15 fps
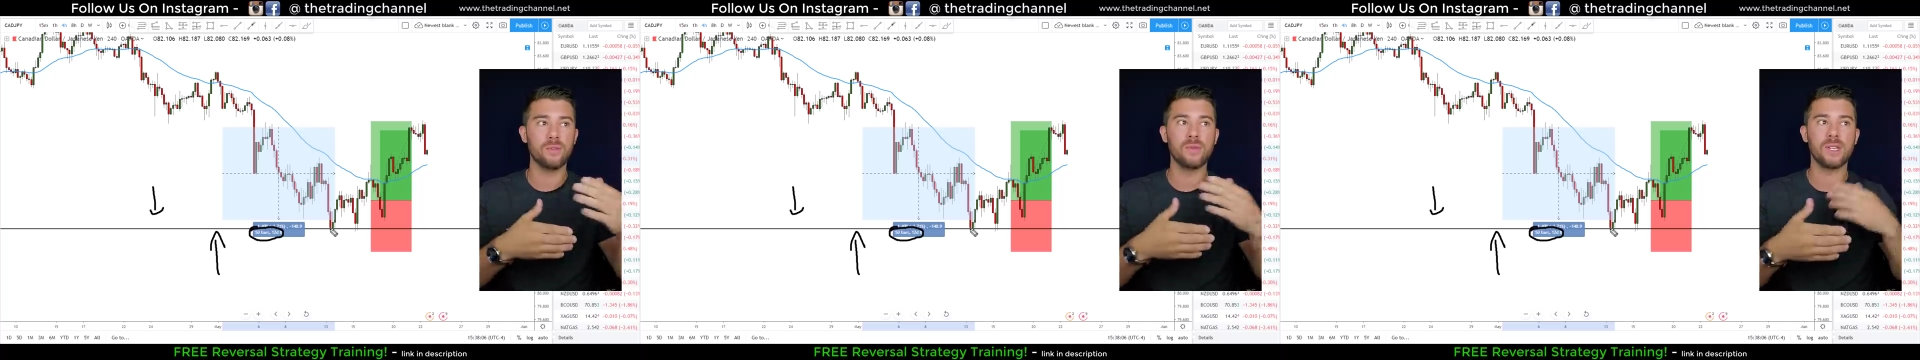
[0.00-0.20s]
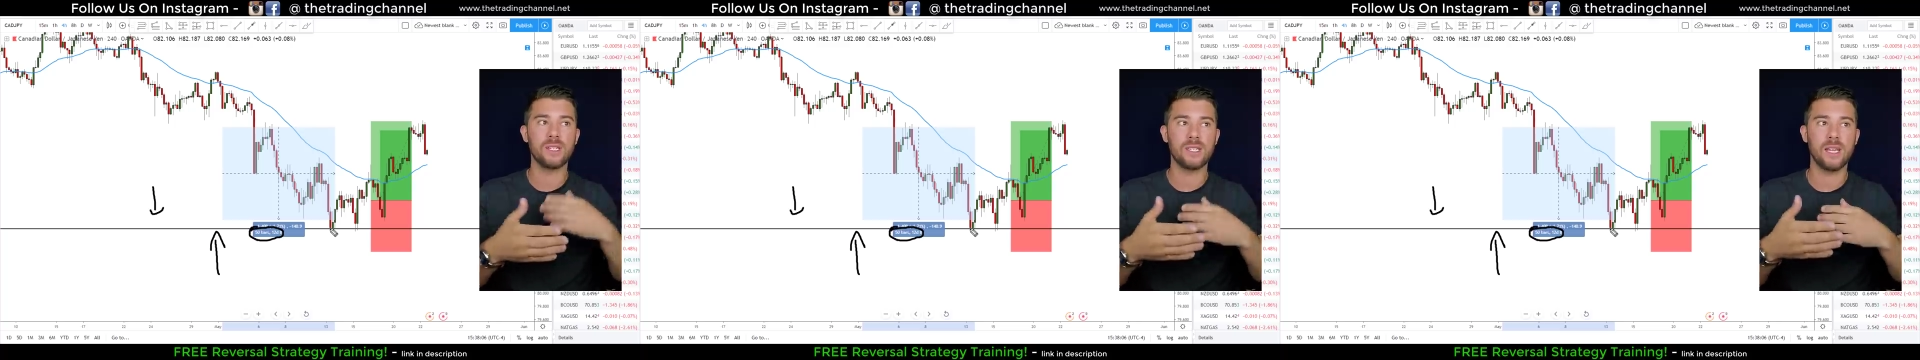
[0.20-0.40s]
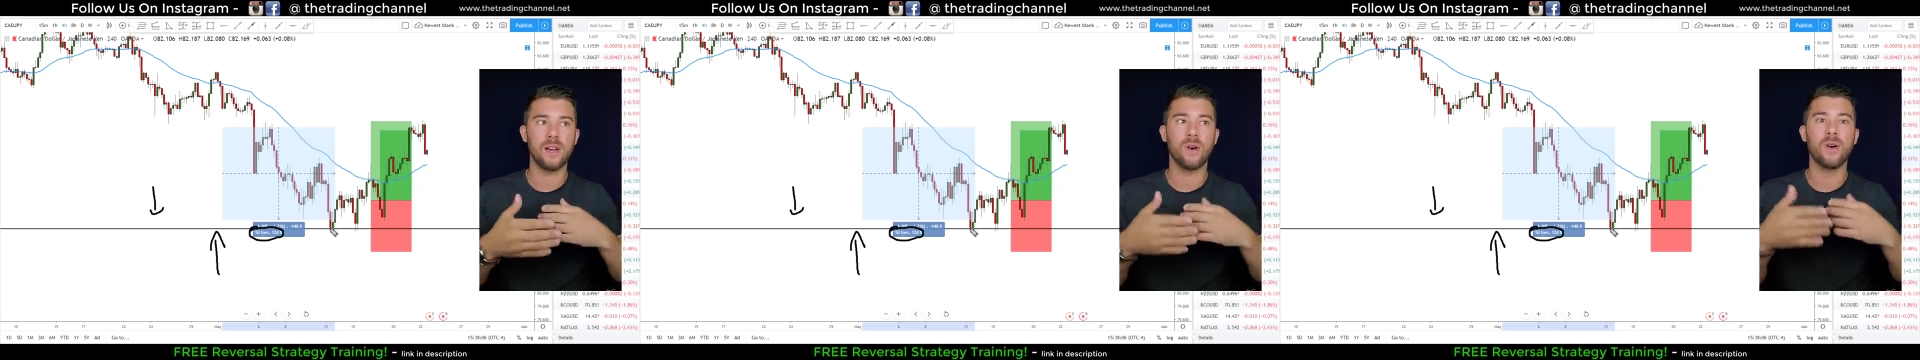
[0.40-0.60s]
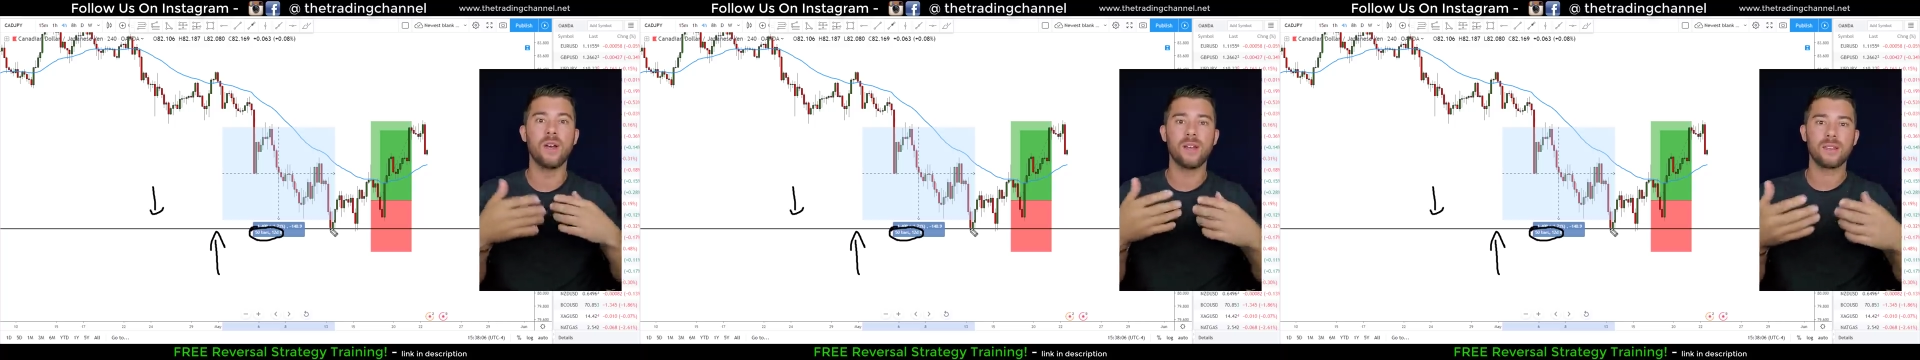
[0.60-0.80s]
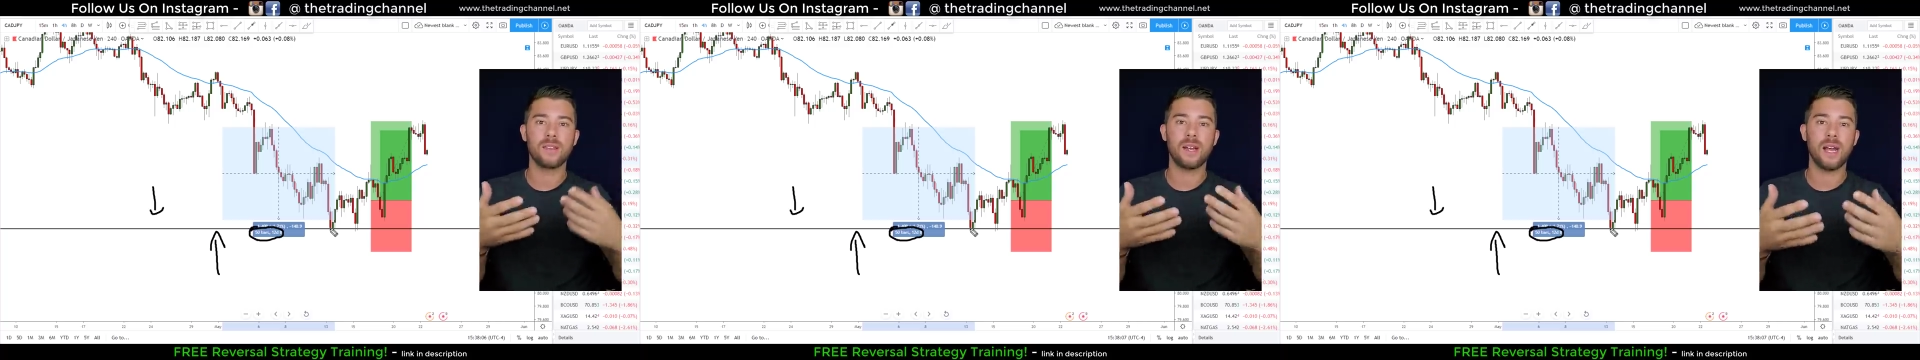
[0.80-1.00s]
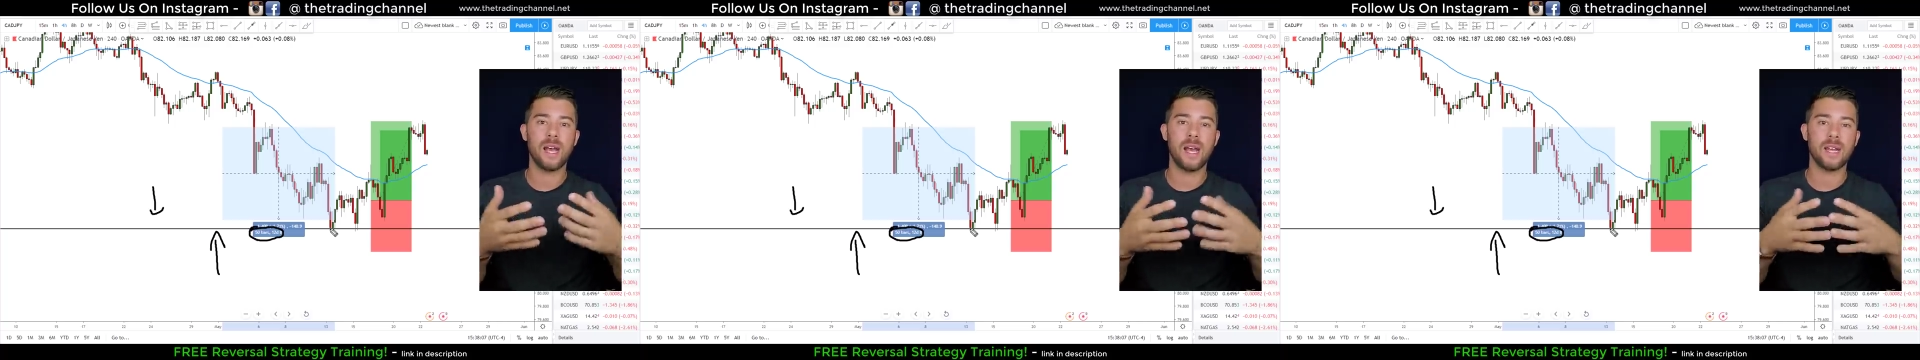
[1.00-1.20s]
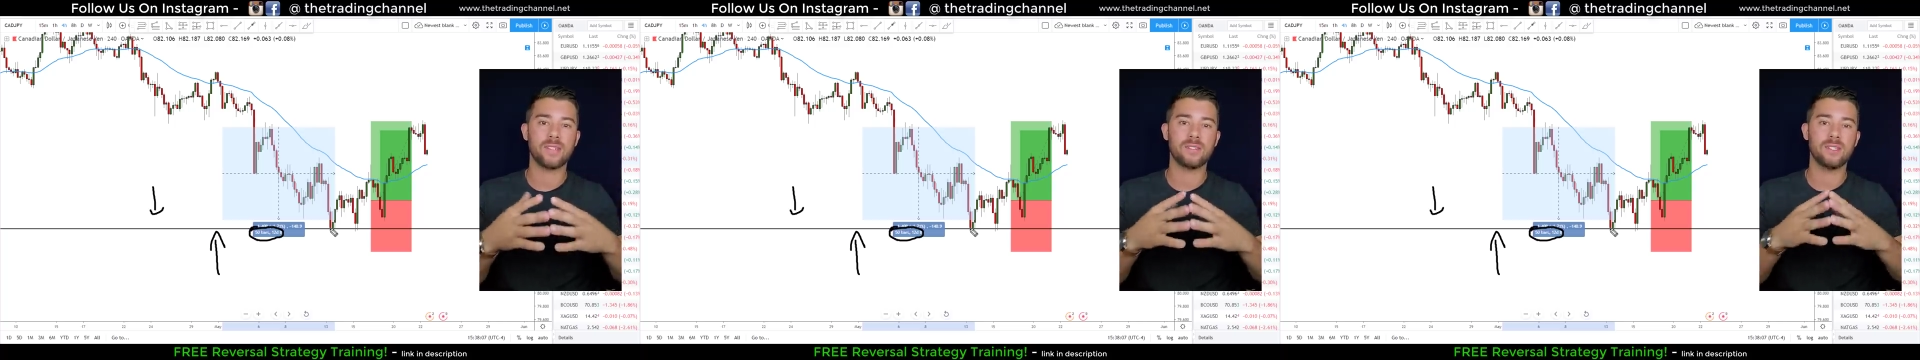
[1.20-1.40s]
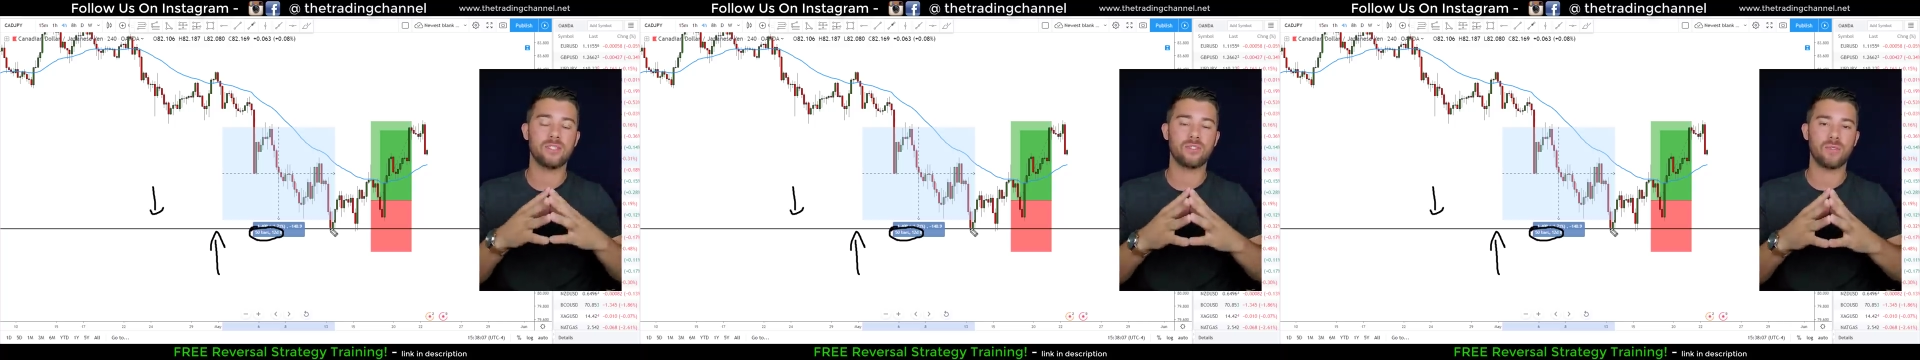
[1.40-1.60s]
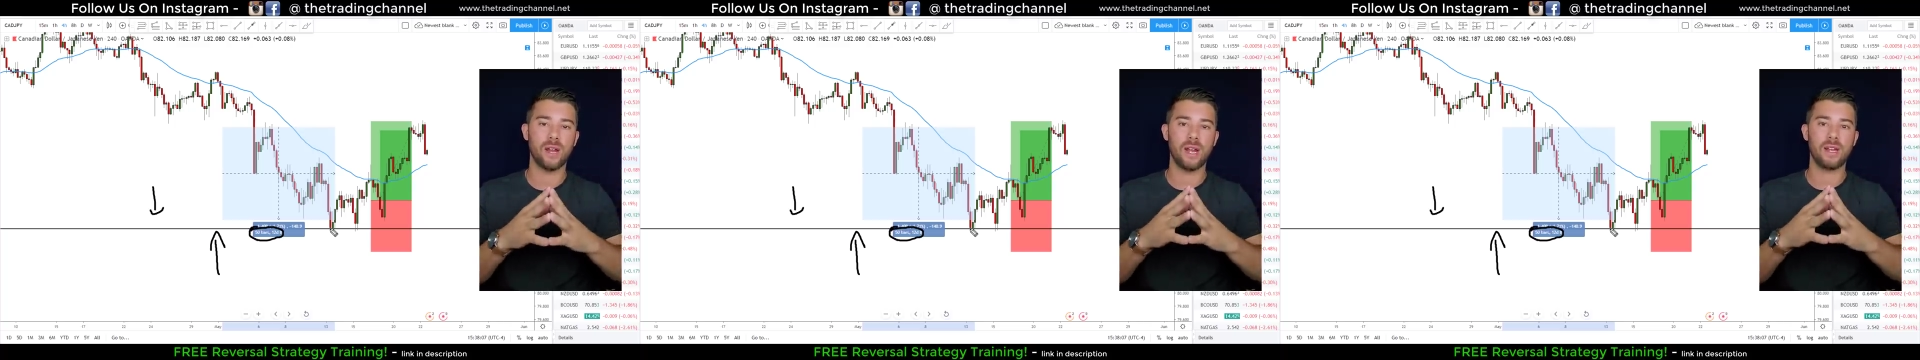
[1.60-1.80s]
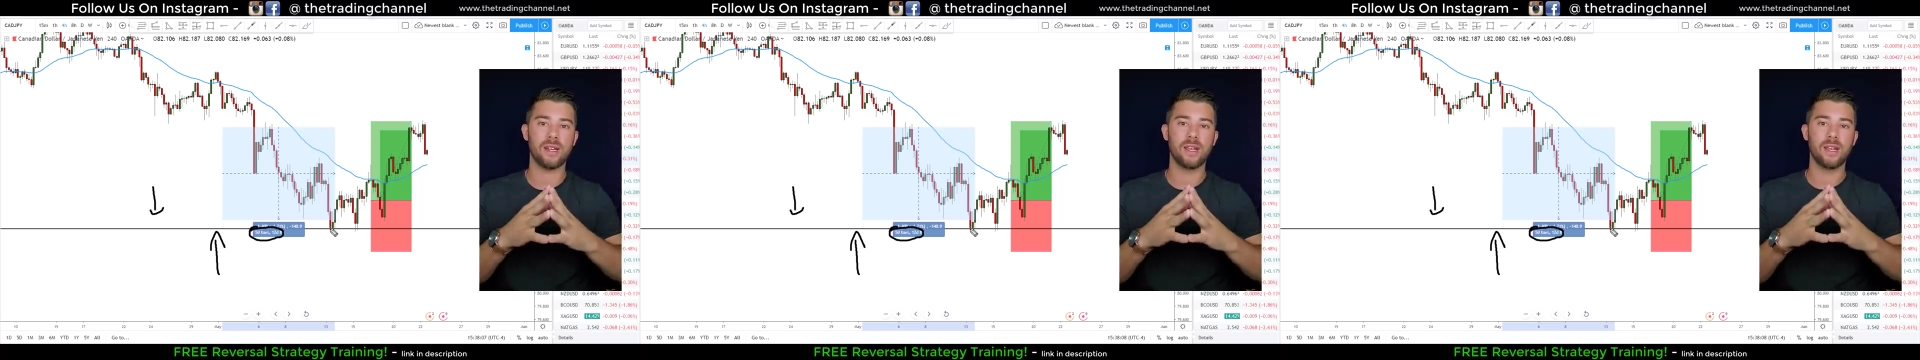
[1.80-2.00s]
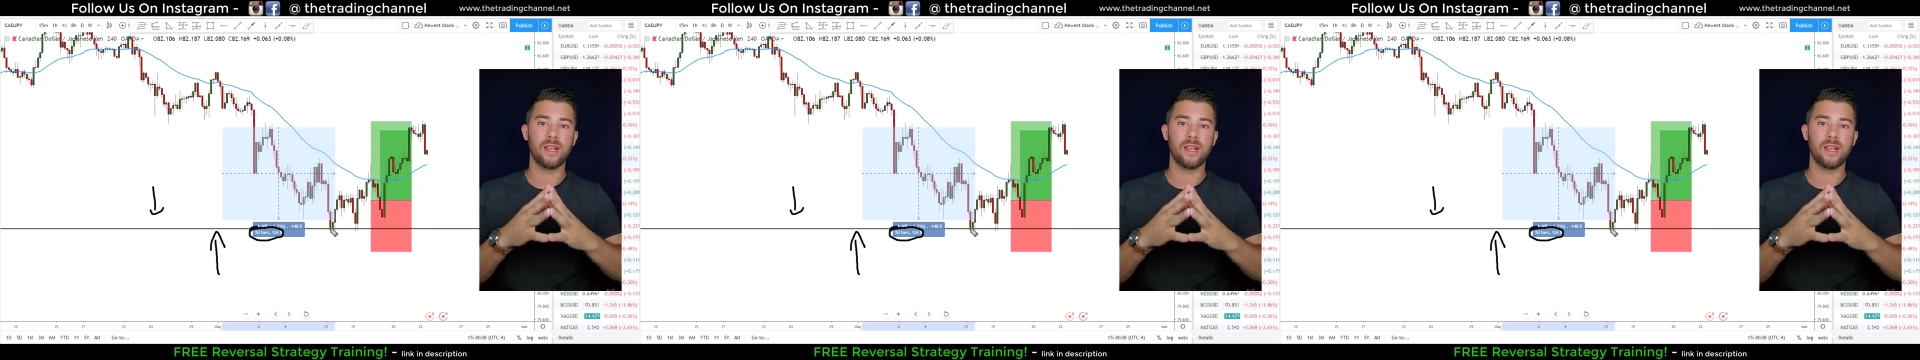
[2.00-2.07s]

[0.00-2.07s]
You can tell that I actually trade.